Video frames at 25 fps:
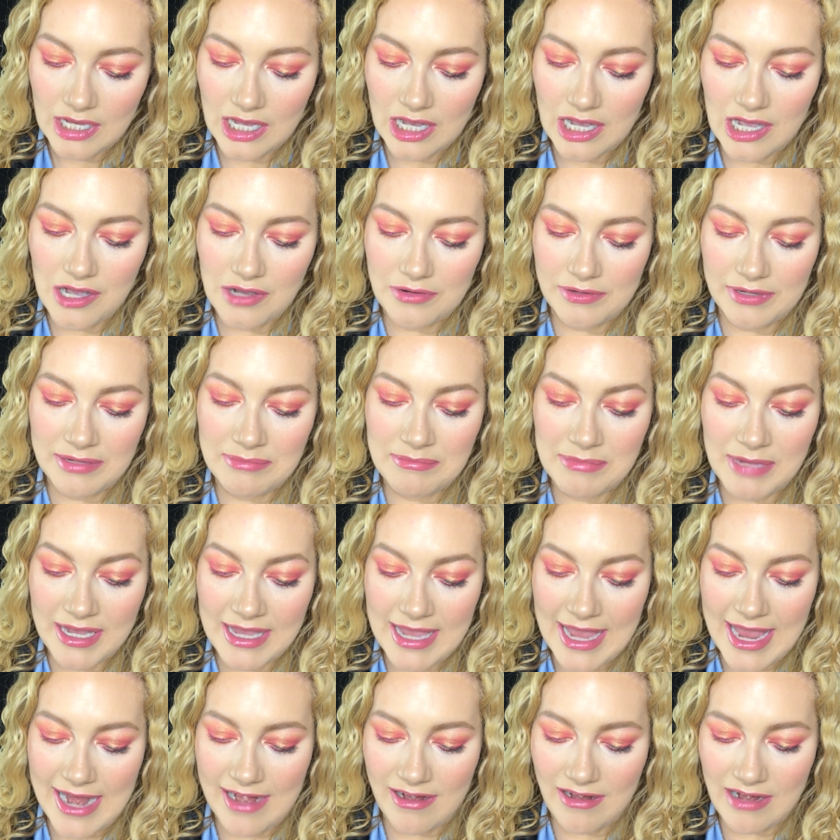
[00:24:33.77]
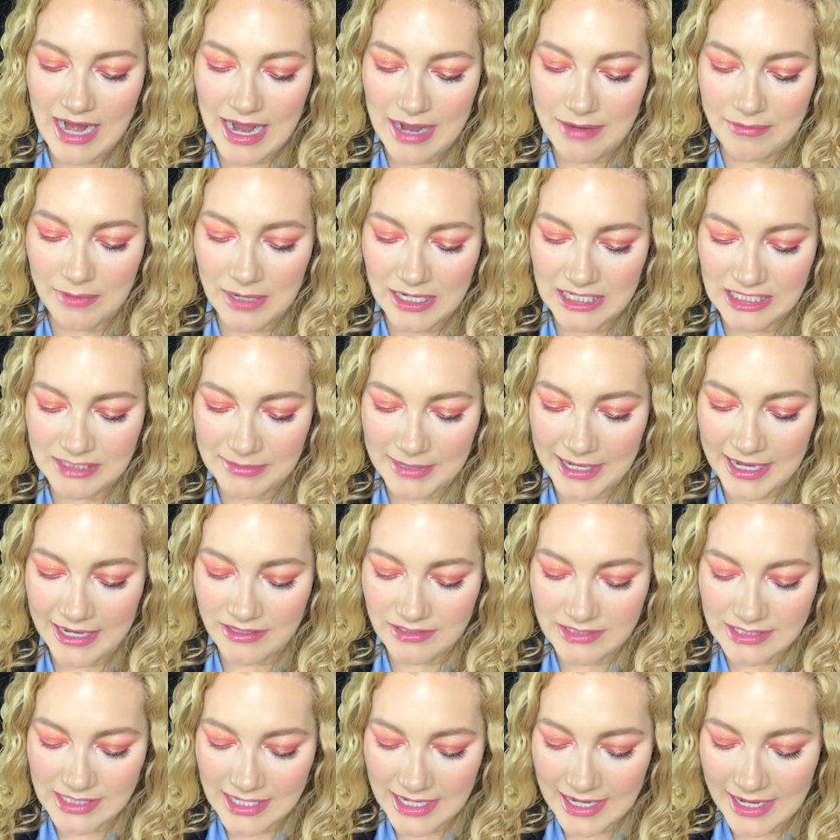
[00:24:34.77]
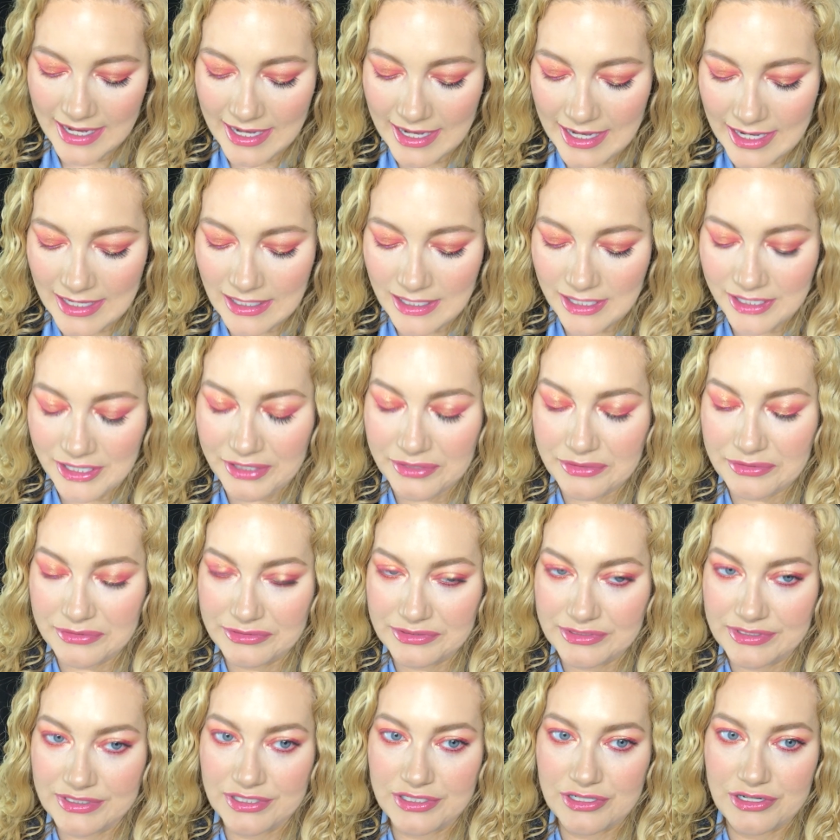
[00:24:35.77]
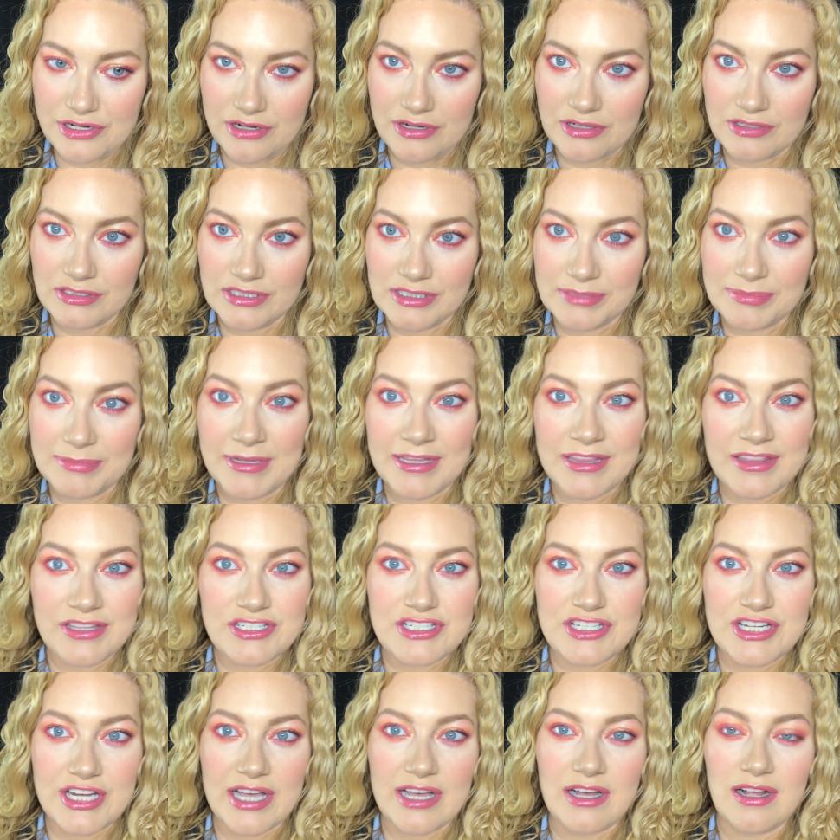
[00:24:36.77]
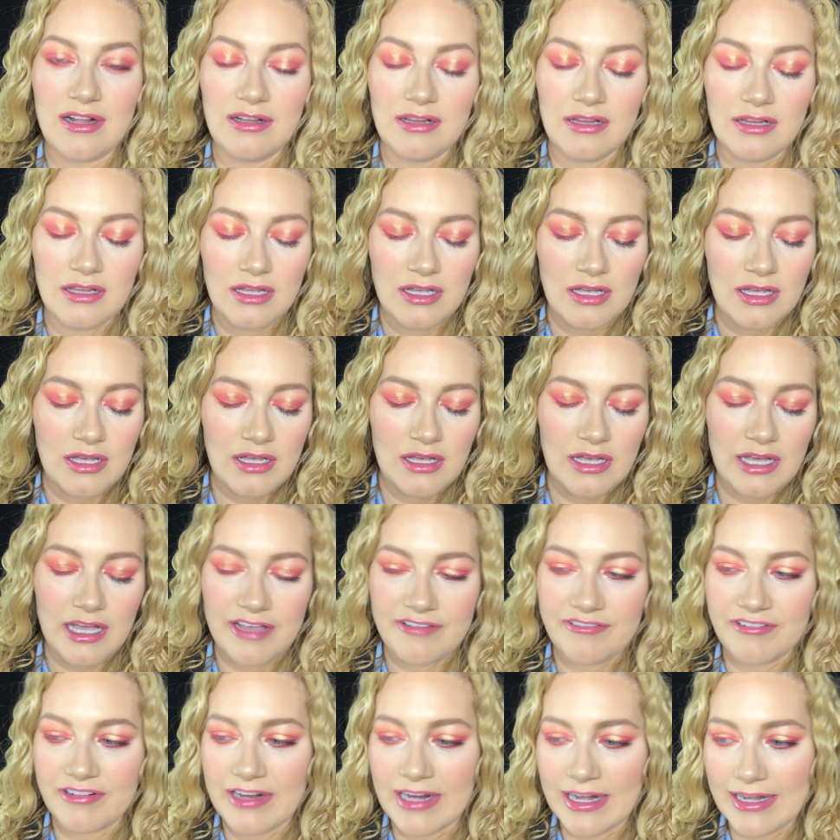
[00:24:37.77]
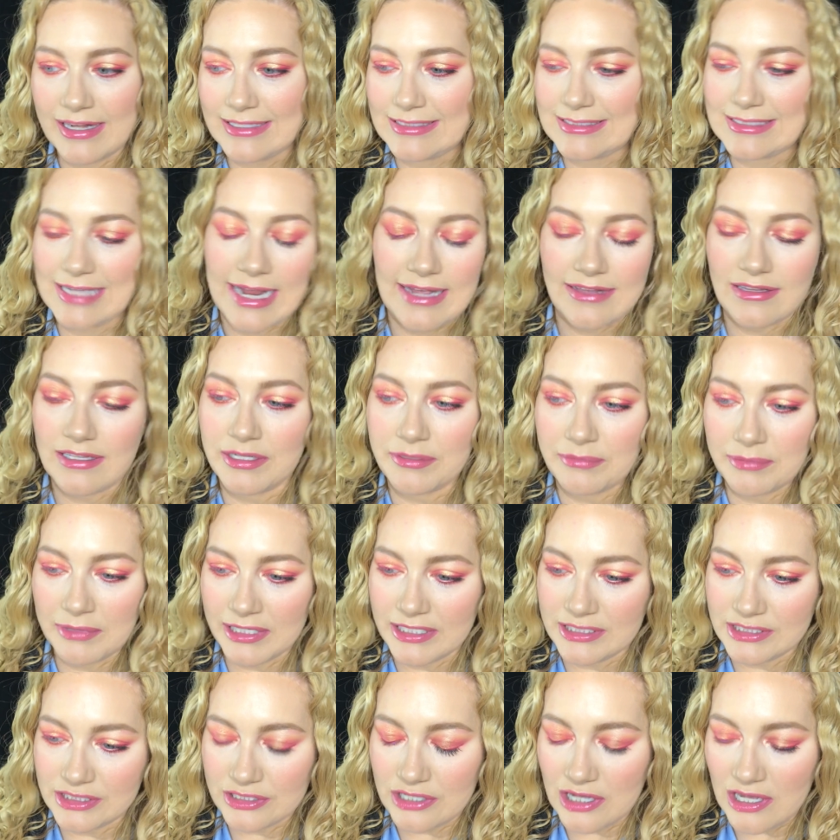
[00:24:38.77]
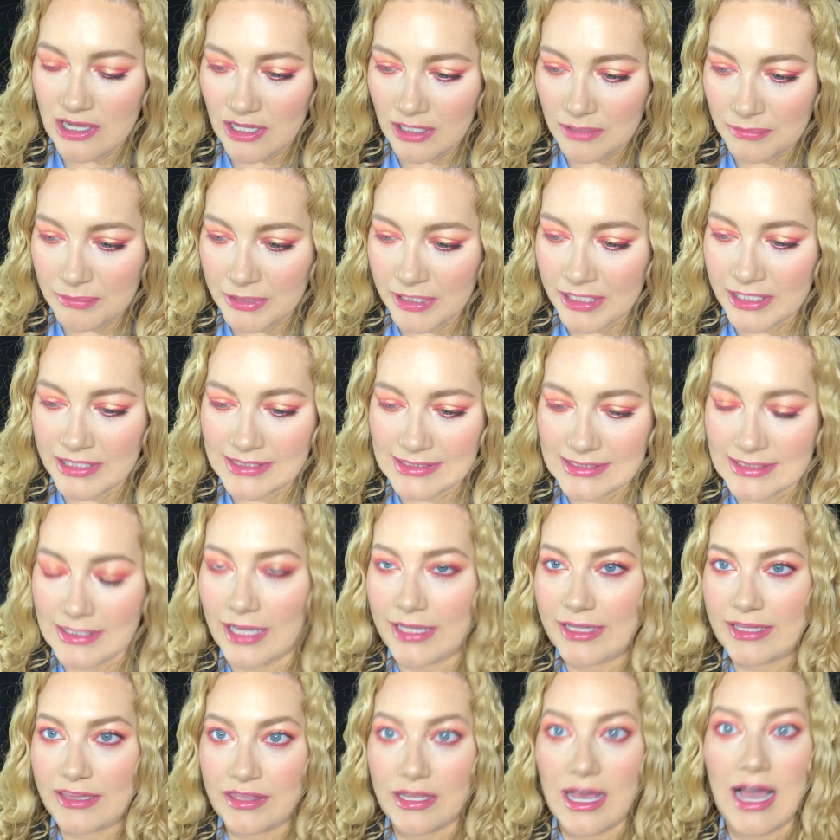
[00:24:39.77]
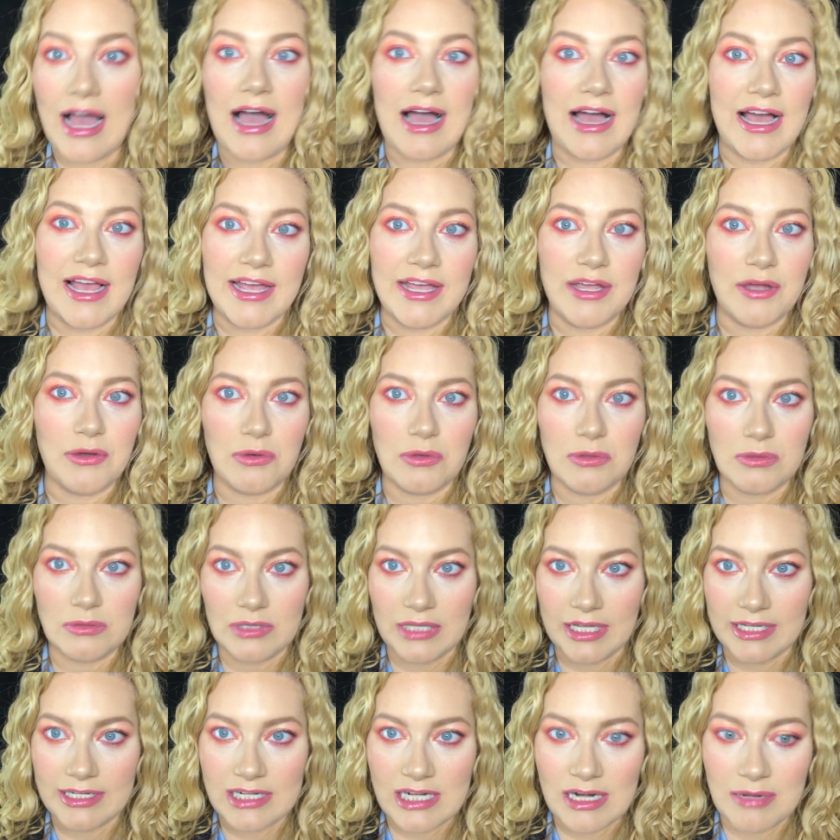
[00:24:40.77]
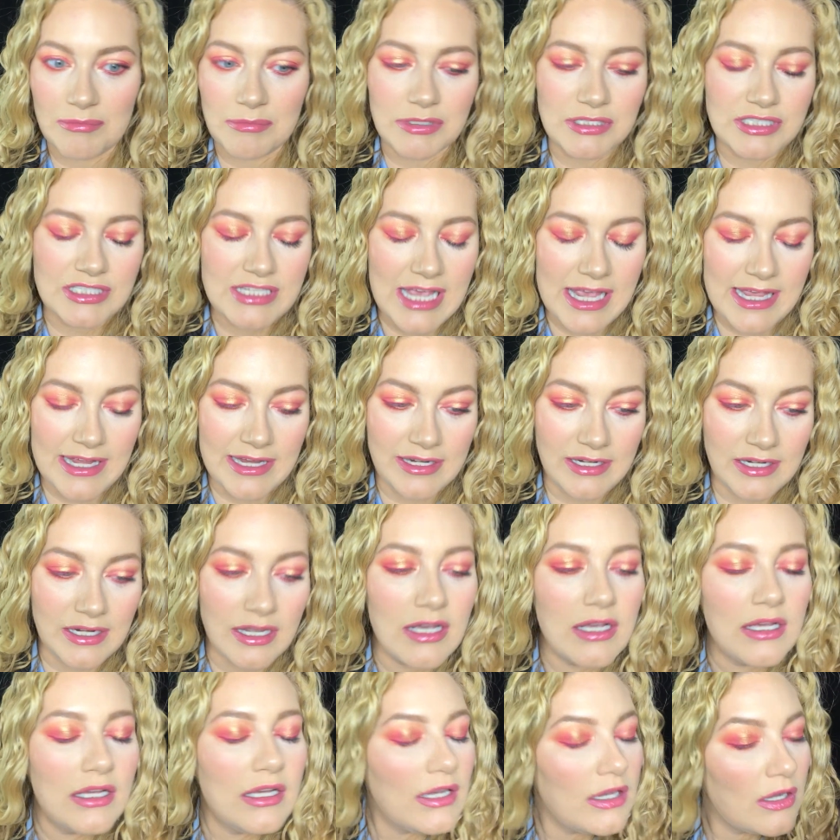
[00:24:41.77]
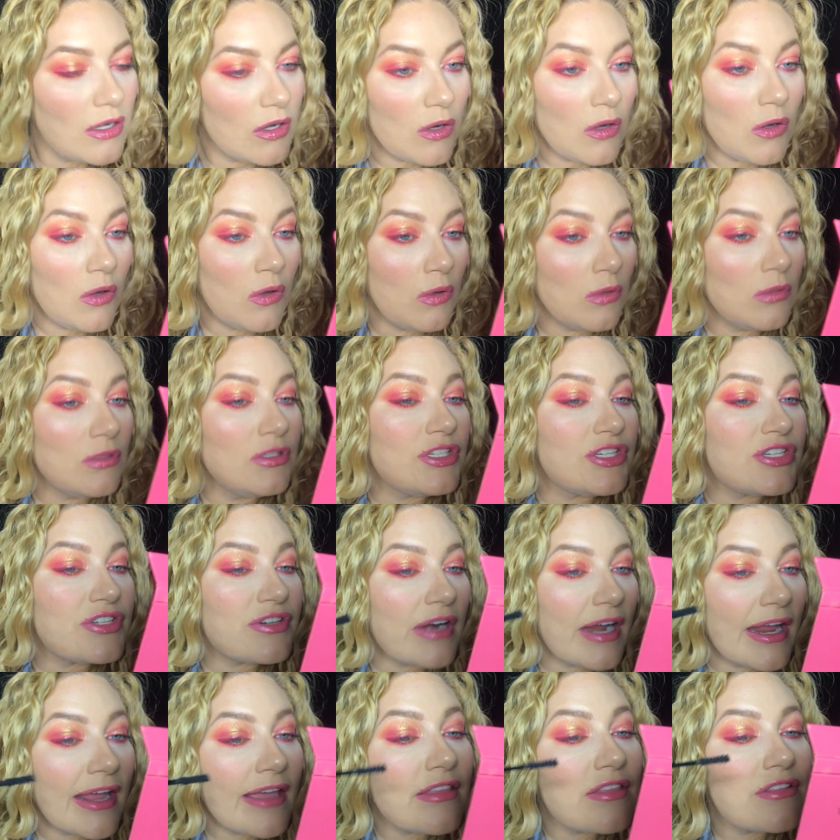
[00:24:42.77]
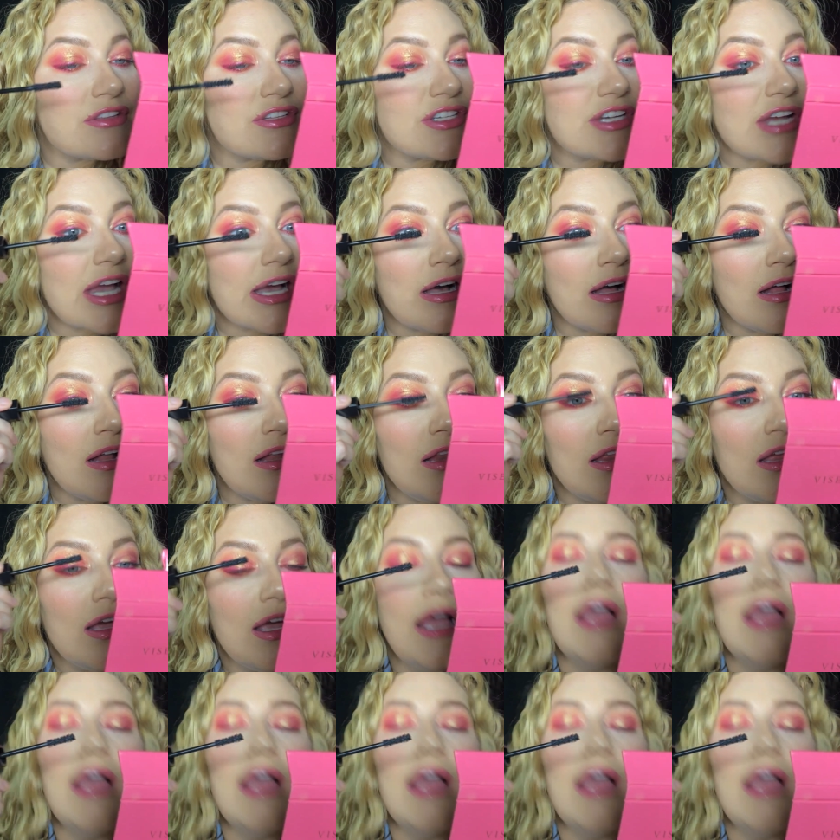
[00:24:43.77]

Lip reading: Oh, in my hair, I washed my hair today and I used Curlsmith gel. I forget exactly what it's called, but it's like the high hold, like number 10 hold strength gel.